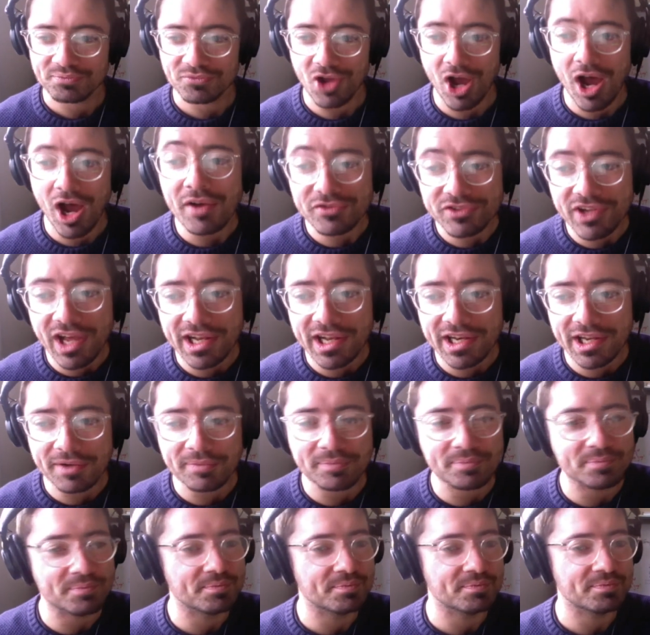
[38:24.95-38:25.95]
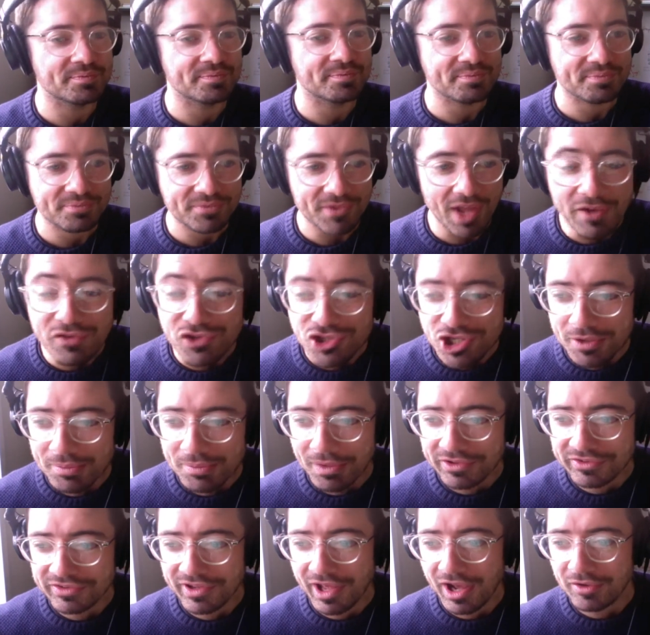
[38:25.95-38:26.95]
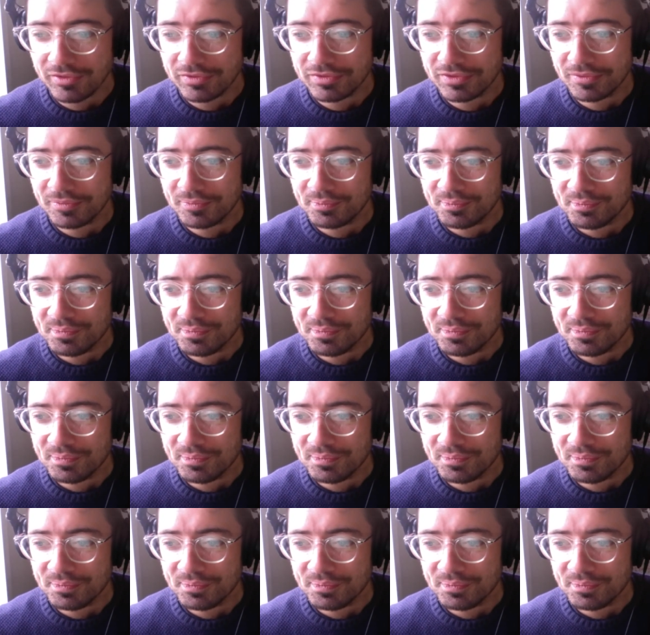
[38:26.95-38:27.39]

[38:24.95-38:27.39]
I've done it. I've shit myself.